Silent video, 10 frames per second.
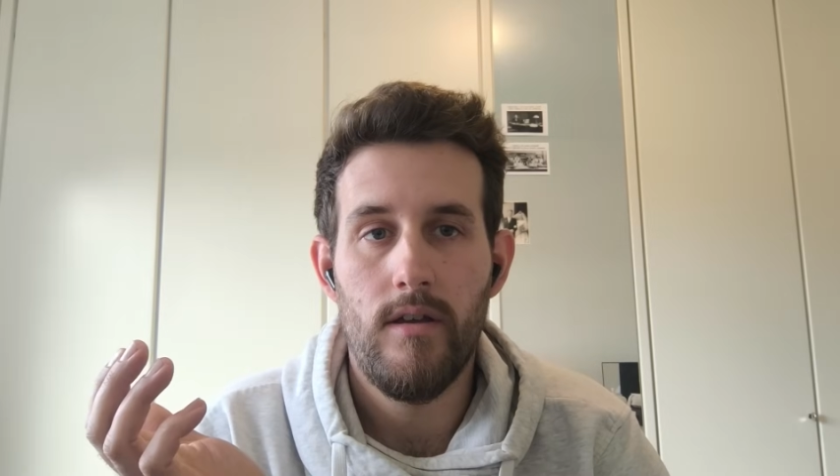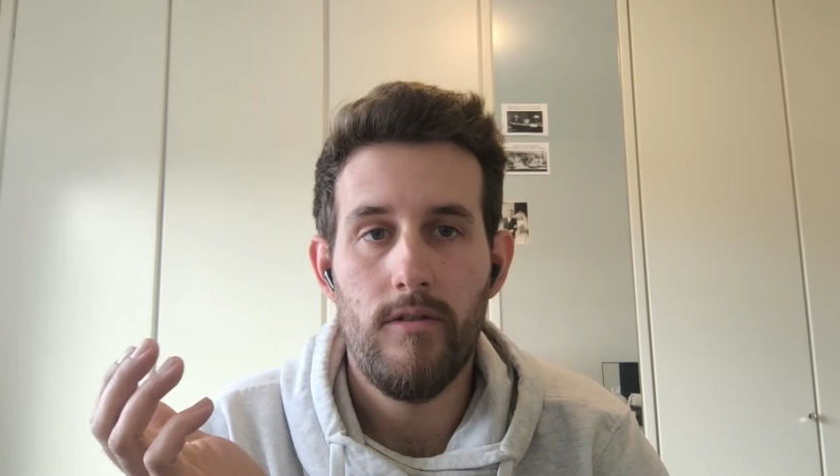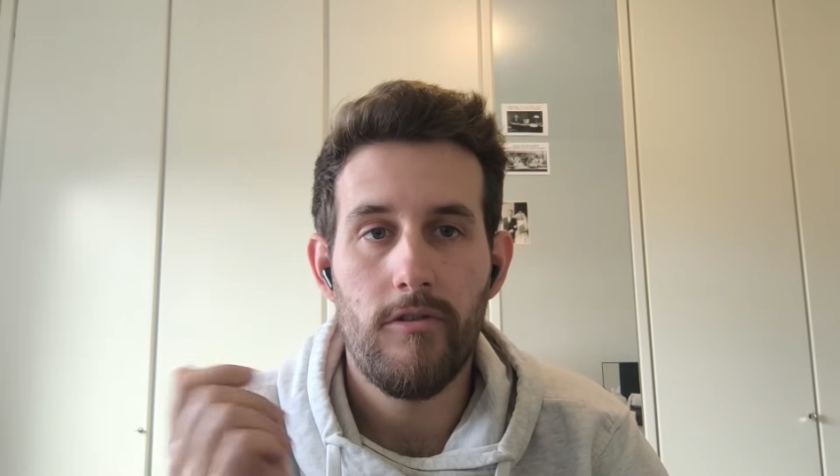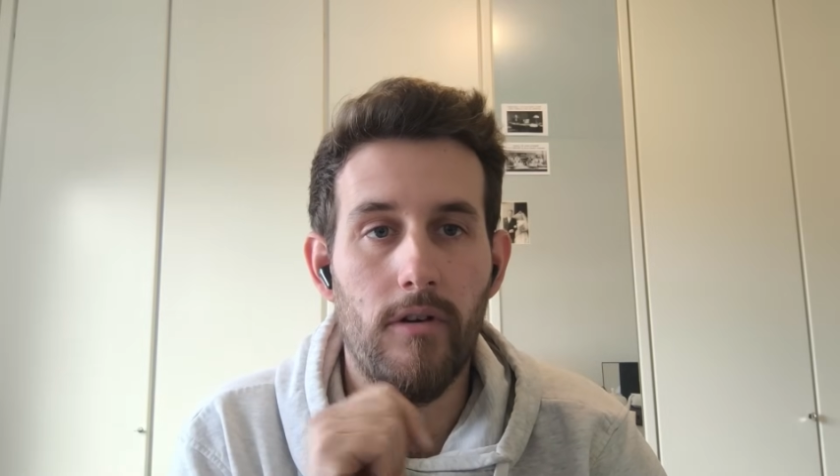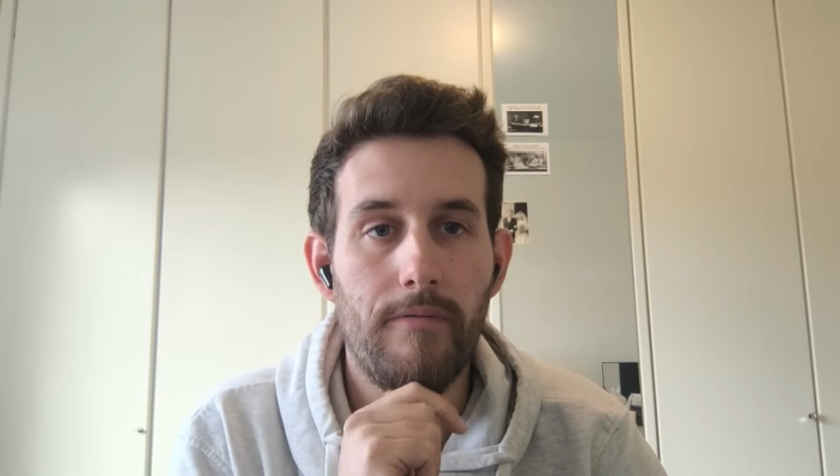
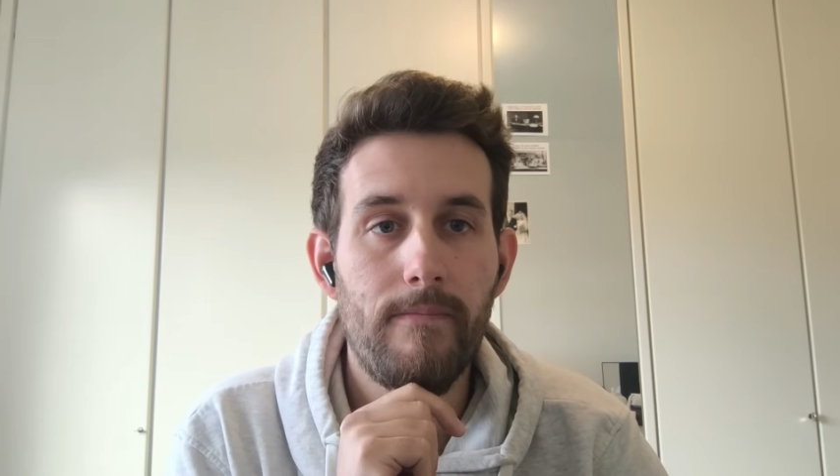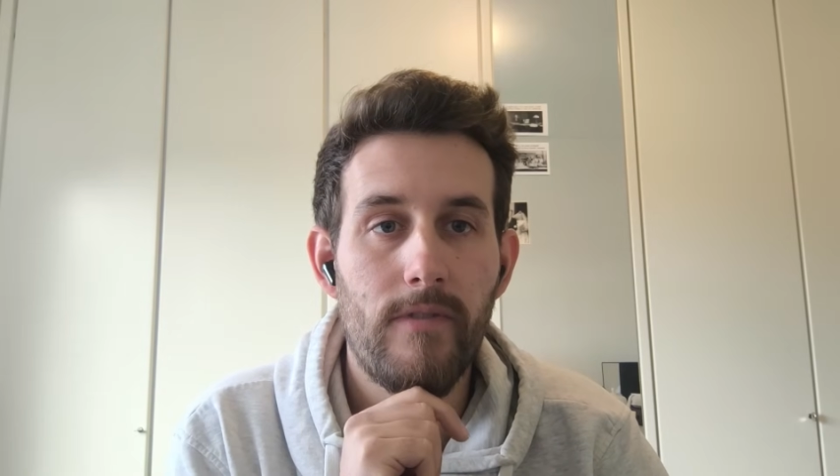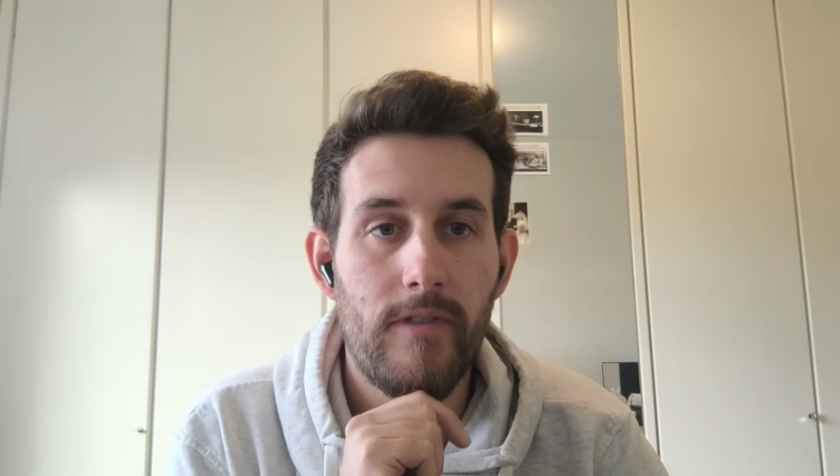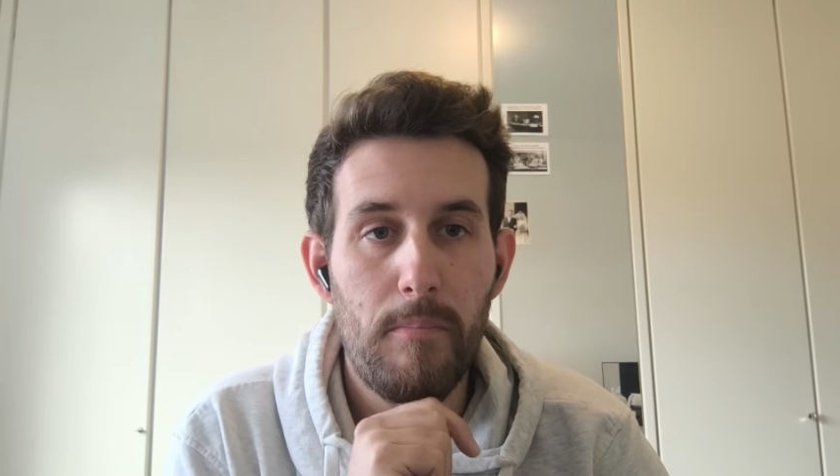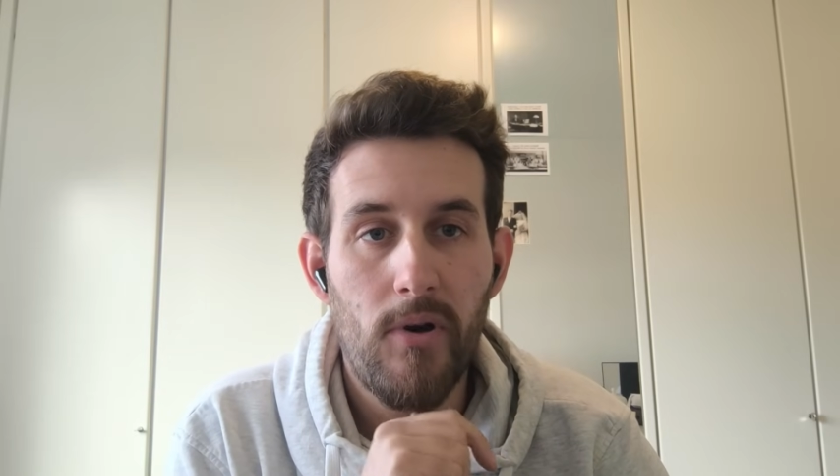So
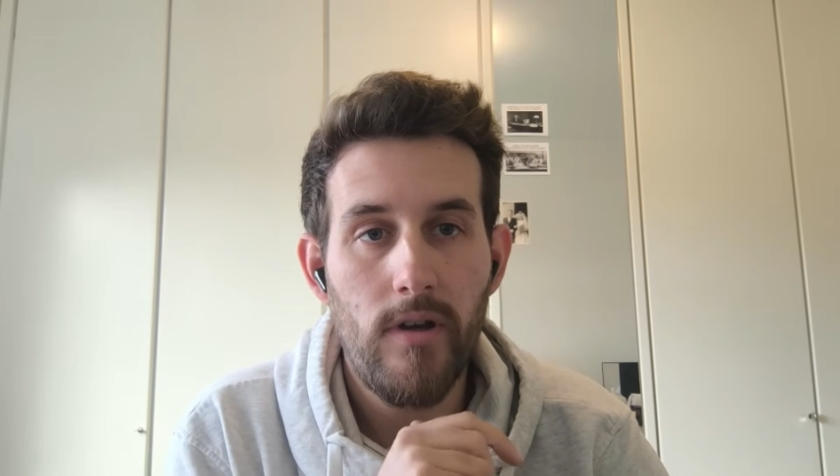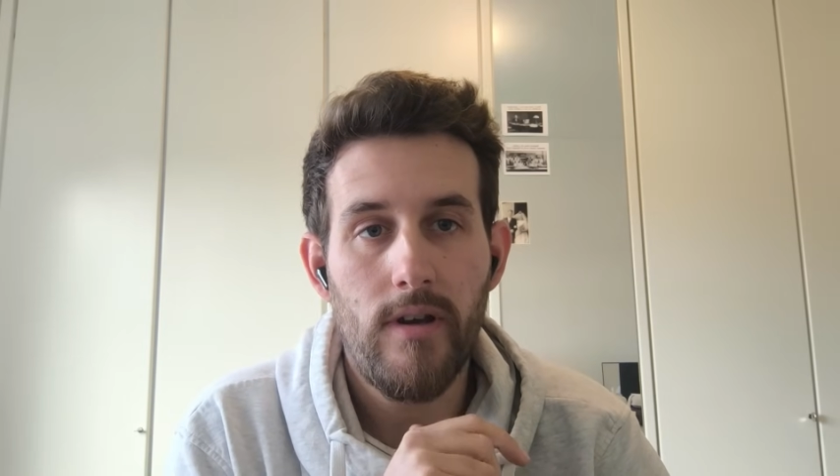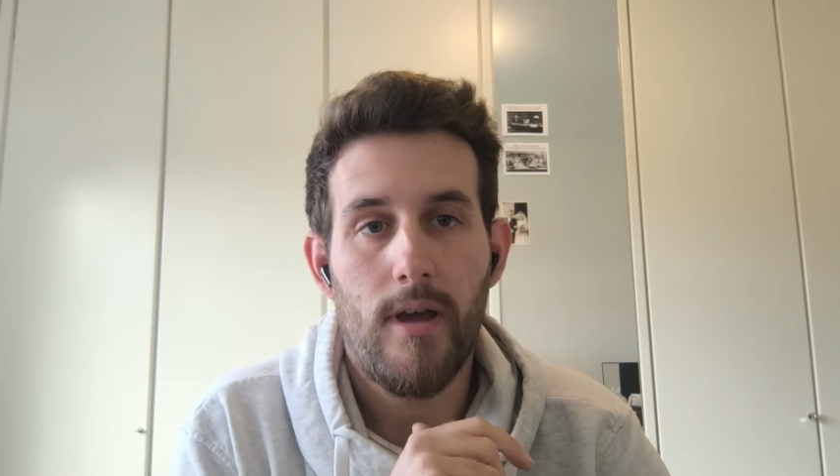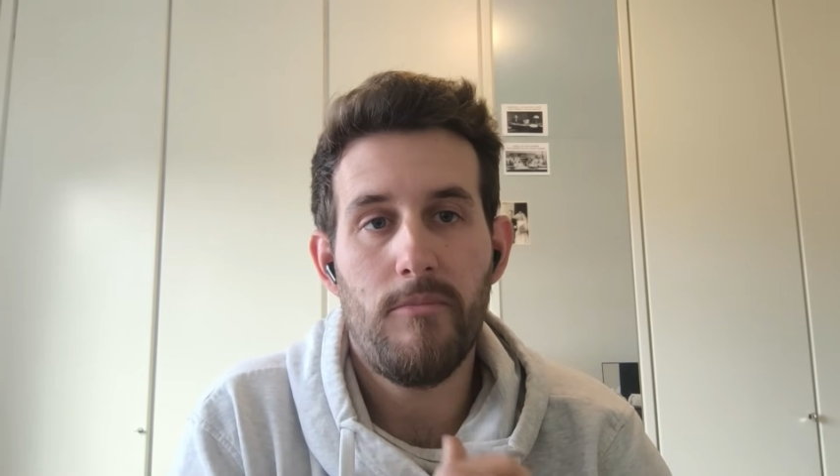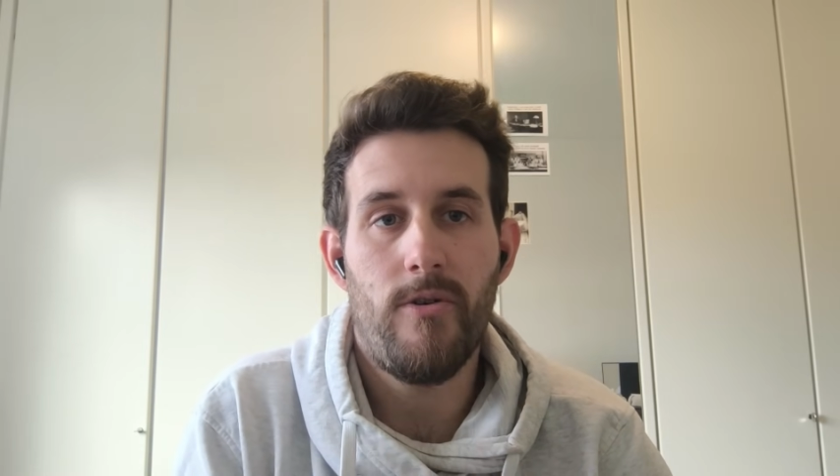the
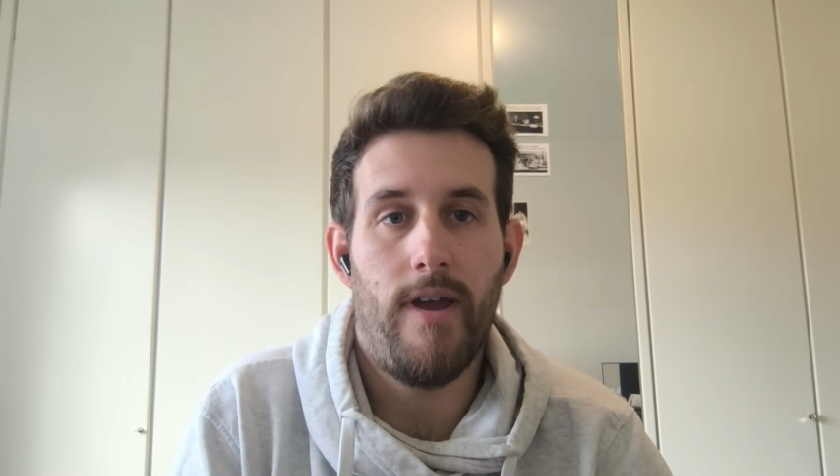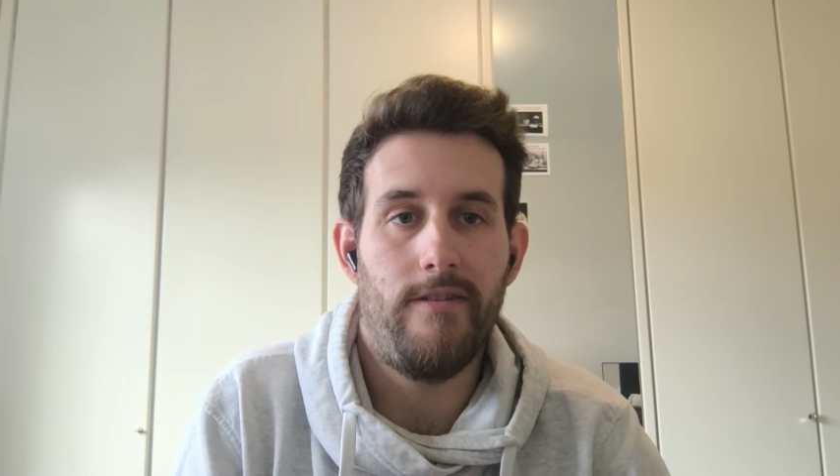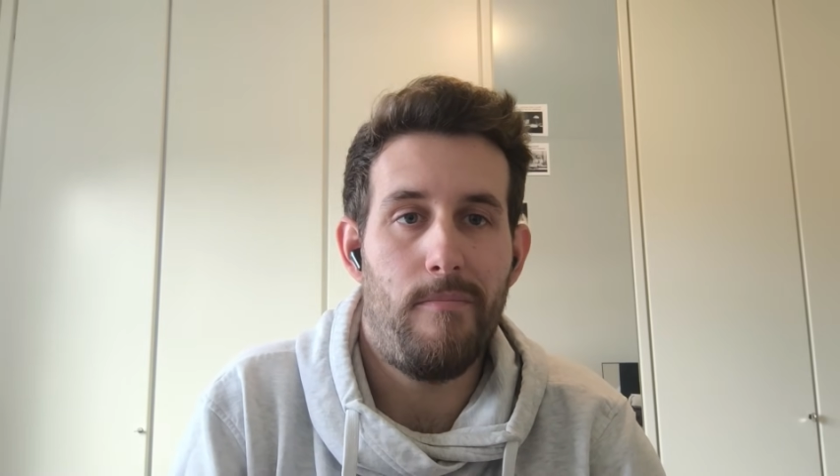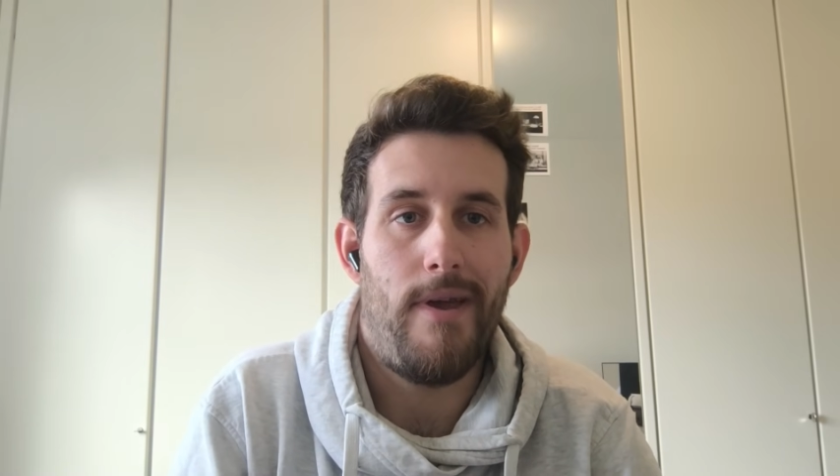point I'm trying to